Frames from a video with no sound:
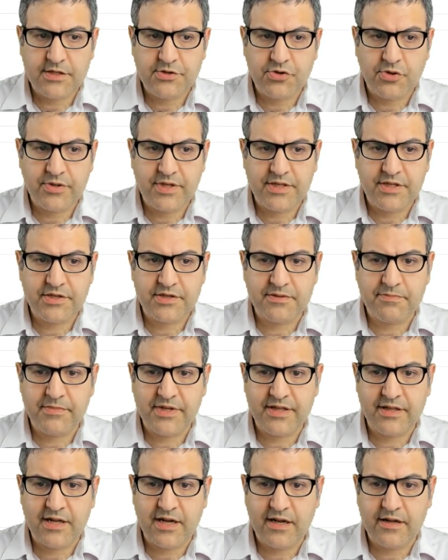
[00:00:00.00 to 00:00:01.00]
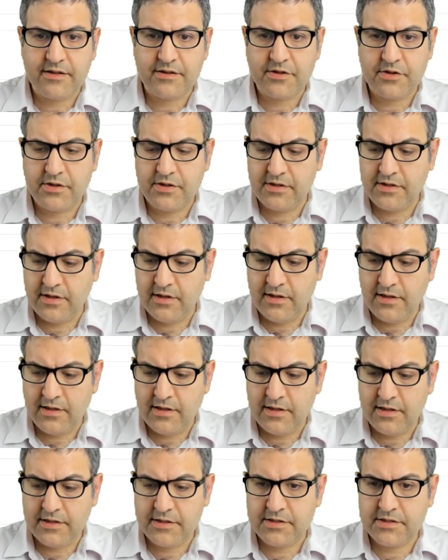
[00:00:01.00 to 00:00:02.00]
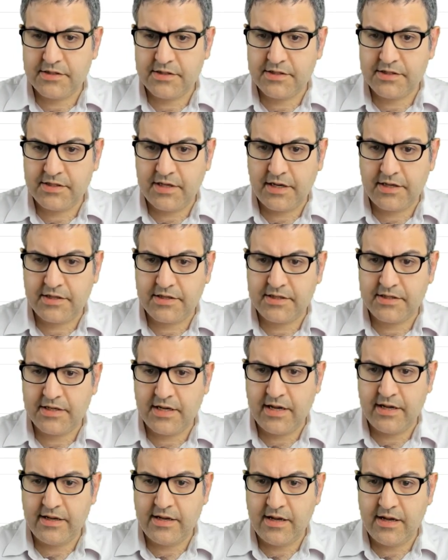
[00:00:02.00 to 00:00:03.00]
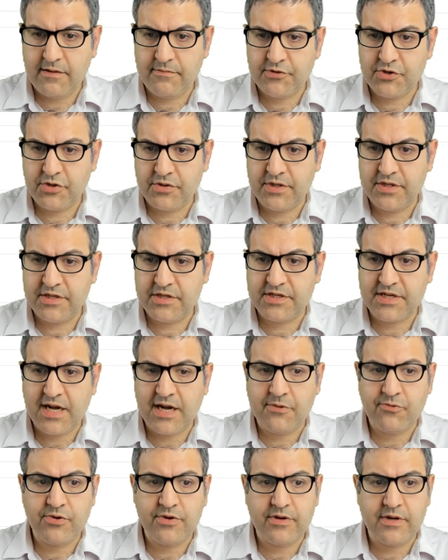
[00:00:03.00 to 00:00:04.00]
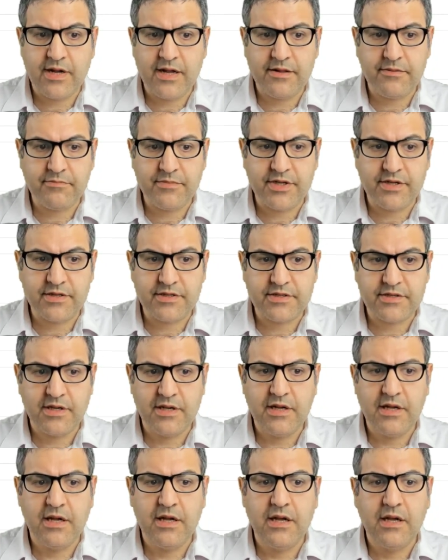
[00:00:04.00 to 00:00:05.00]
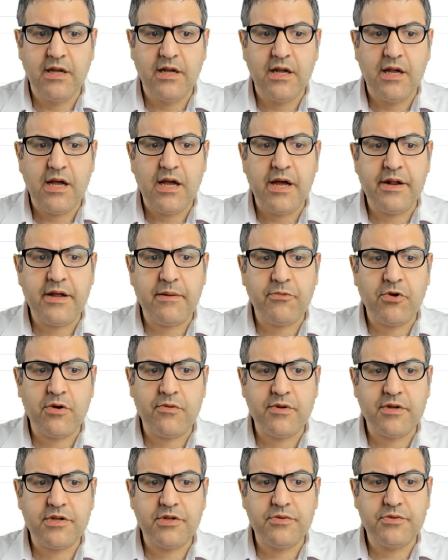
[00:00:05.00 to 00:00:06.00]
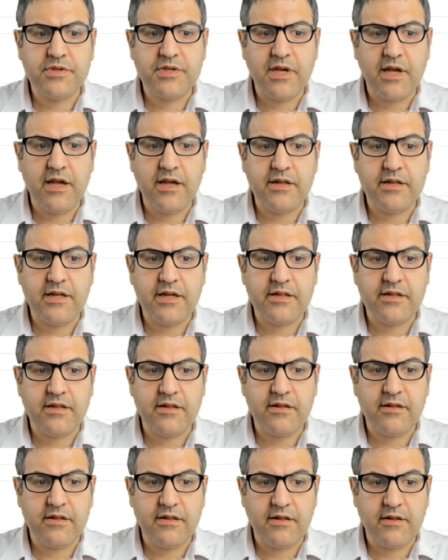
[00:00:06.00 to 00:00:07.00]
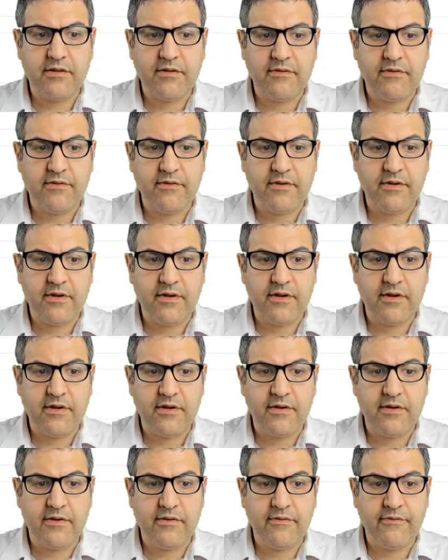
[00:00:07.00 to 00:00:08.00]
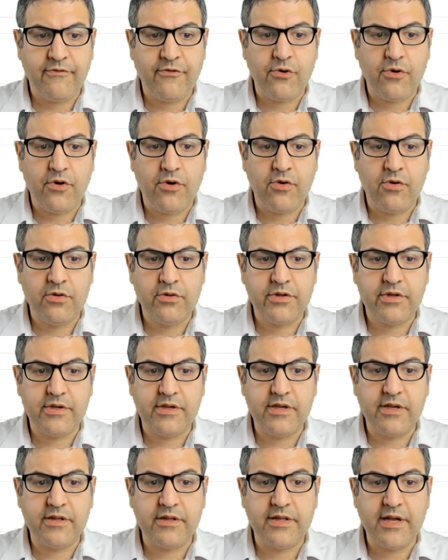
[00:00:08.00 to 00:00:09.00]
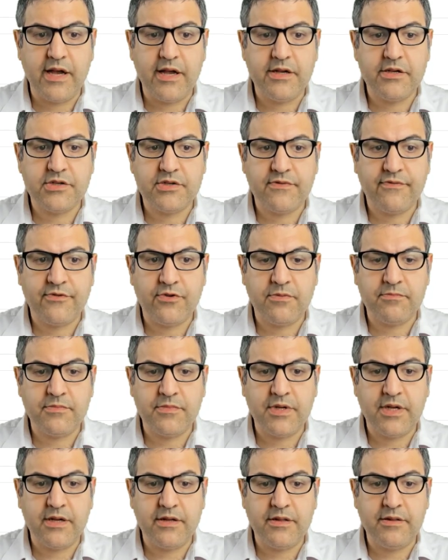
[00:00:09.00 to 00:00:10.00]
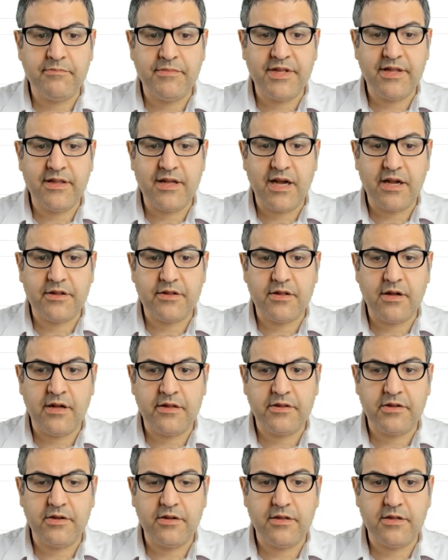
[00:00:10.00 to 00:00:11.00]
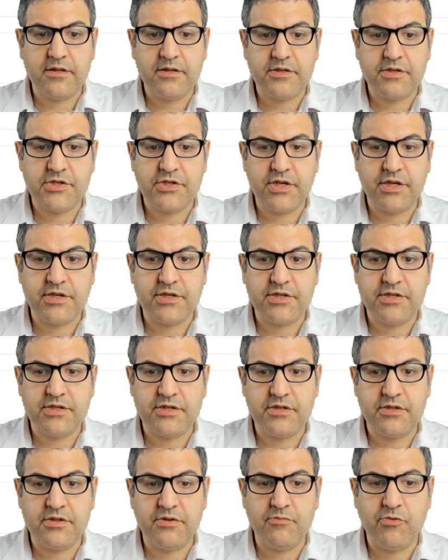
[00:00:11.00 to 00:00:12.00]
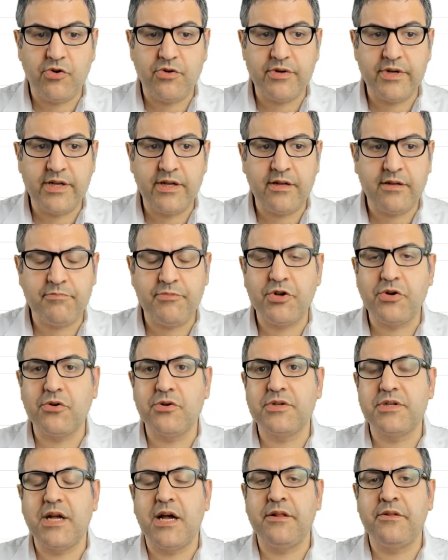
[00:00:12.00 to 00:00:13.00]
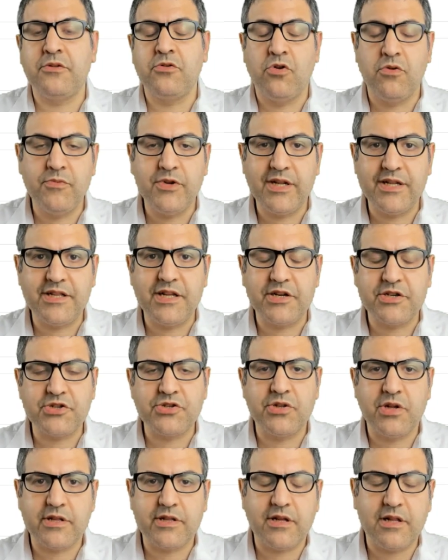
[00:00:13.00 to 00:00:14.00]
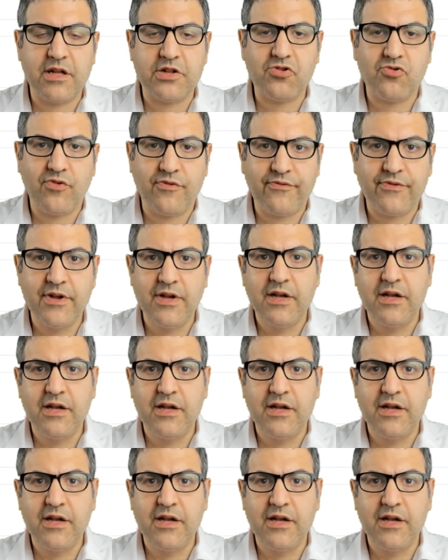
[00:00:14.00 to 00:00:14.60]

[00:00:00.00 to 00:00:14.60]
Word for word: So that is midnight till 6 a.m. So this is hour and minutes. And I'm going to say that for all the days from midnight until 6 in the morning, because normally there is not a lot of